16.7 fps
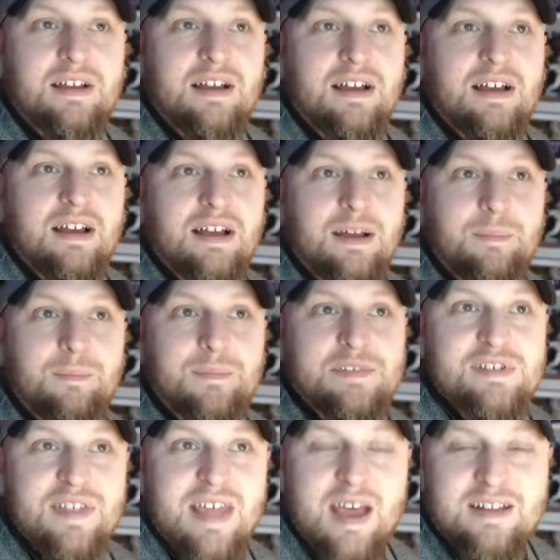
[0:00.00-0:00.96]
Um,
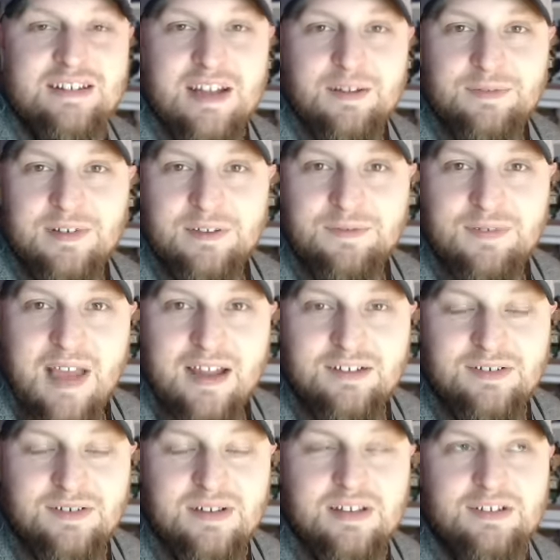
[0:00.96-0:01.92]
so that definitely
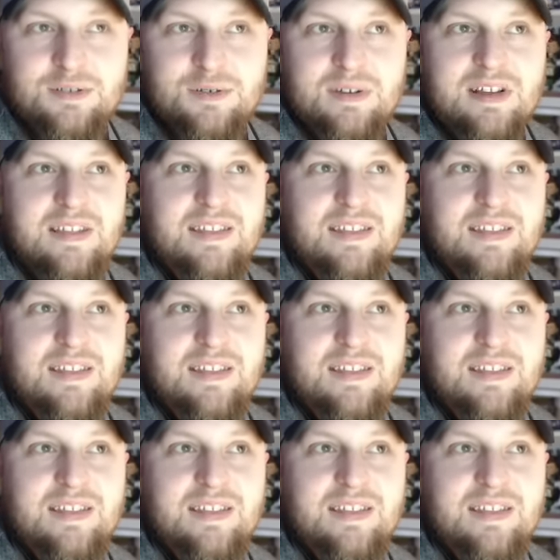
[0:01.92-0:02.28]
factored into it.